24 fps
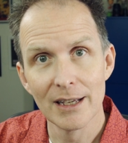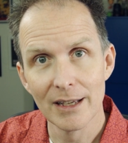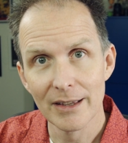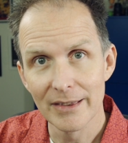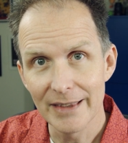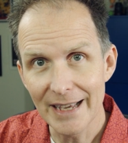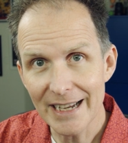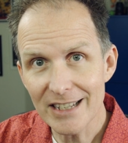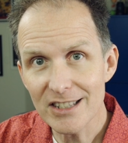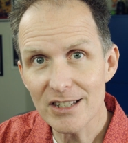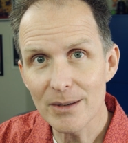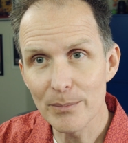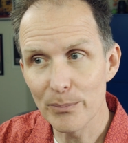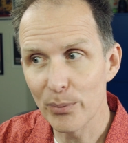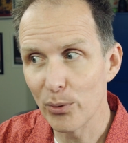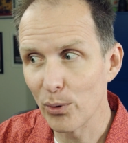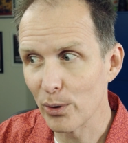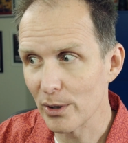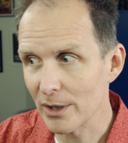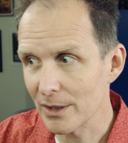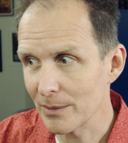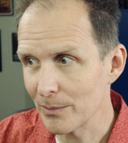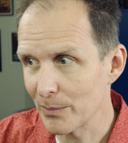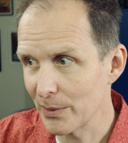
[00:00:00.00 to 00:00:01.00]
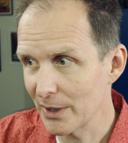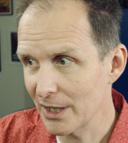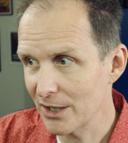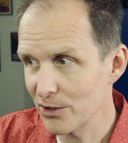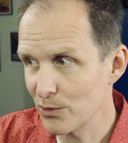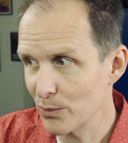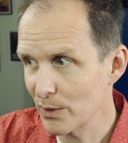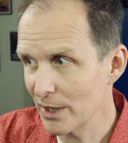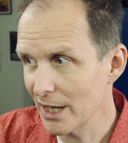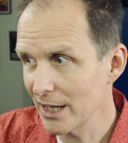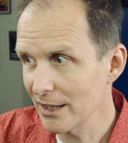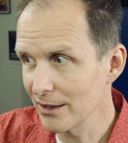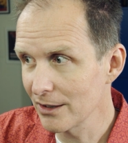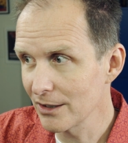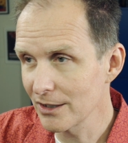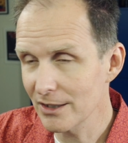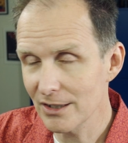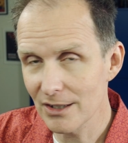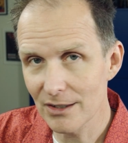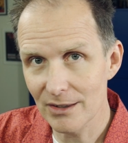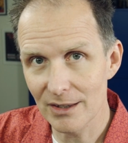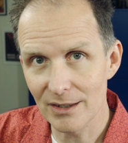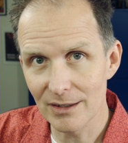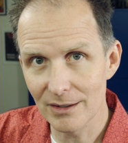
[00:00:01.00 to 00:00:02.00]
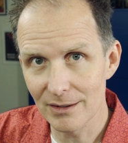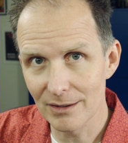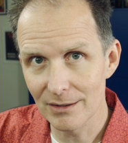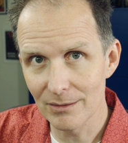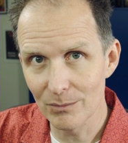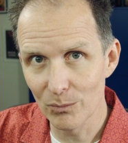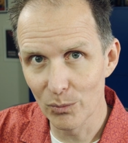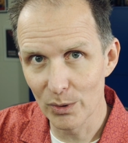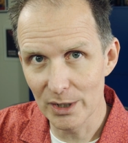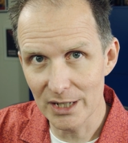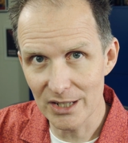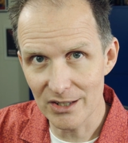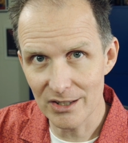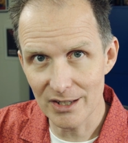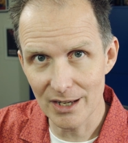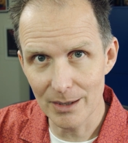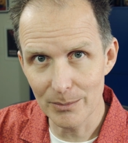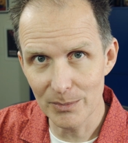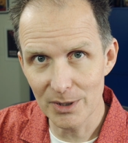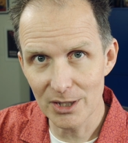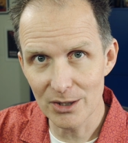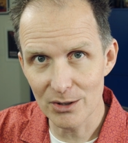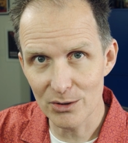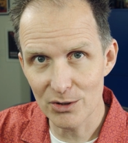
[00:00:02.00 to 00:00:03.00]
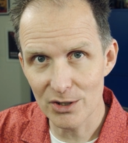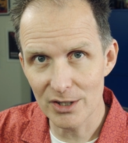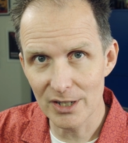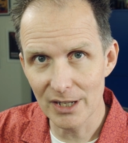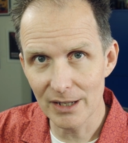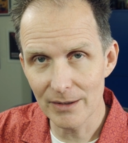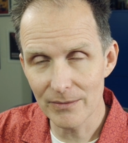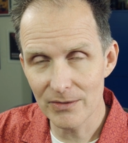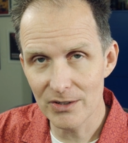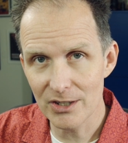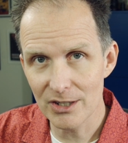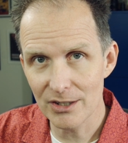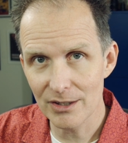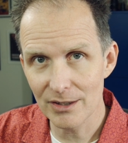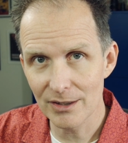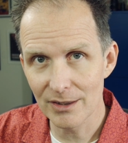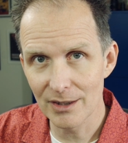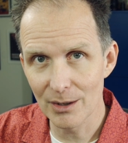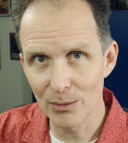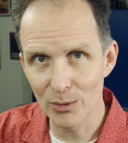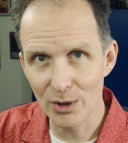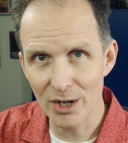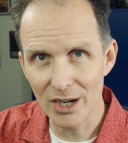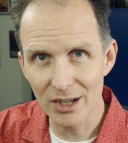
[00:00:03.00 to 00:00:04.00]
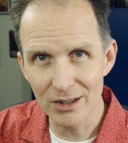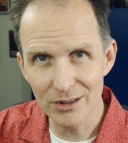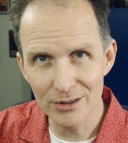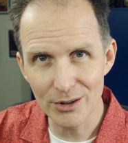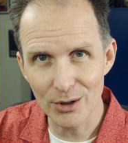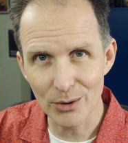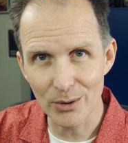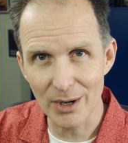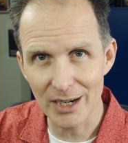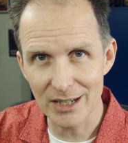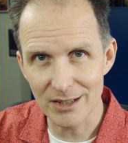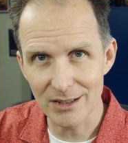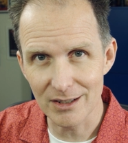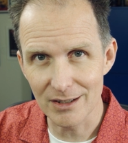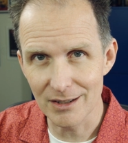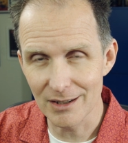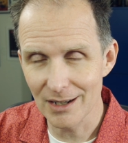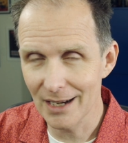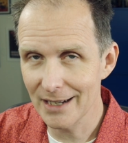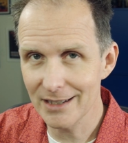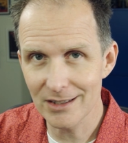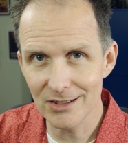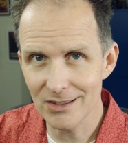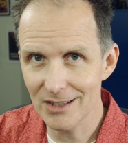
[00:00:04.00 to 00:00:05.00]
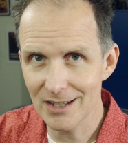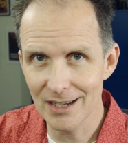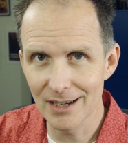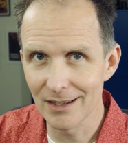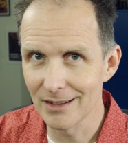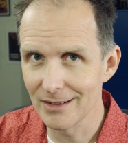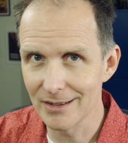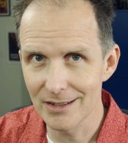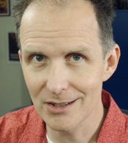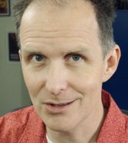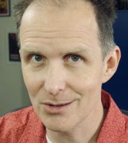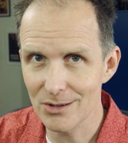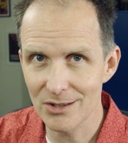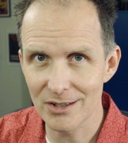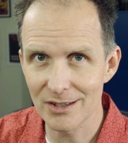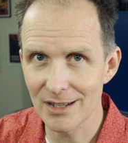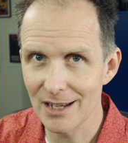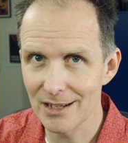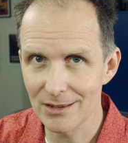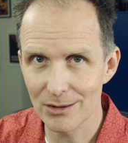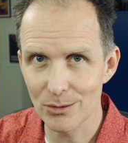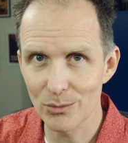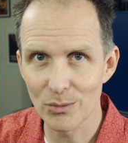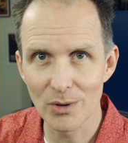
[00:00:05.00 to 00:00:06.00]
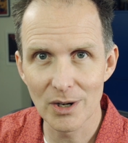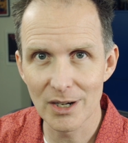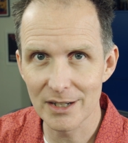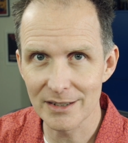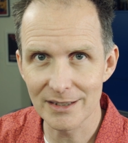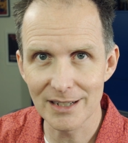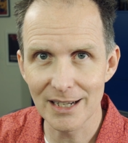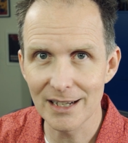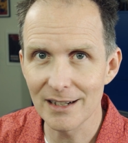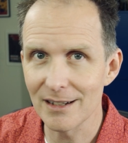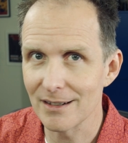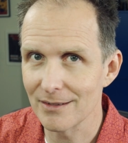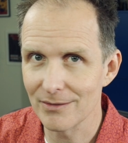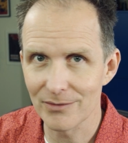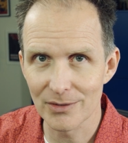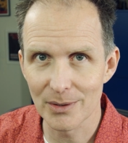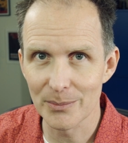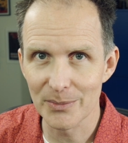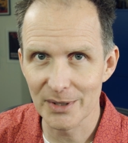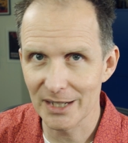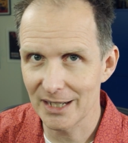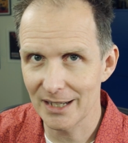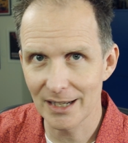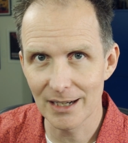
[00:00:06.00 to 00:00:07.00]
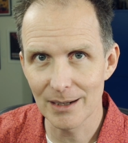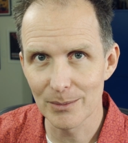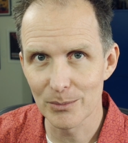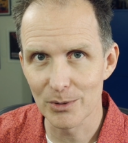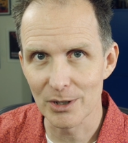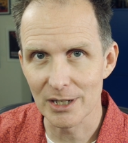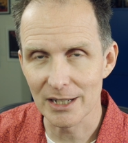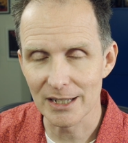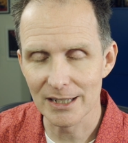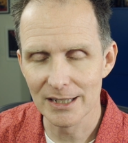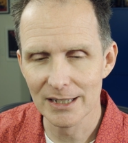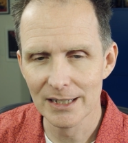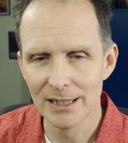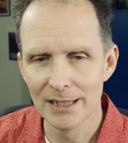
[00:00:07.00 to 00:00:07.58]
That's important because when I looked at what he sent me, those TIFFs, they were color corrected. I could tell this was not the raw data from the camera.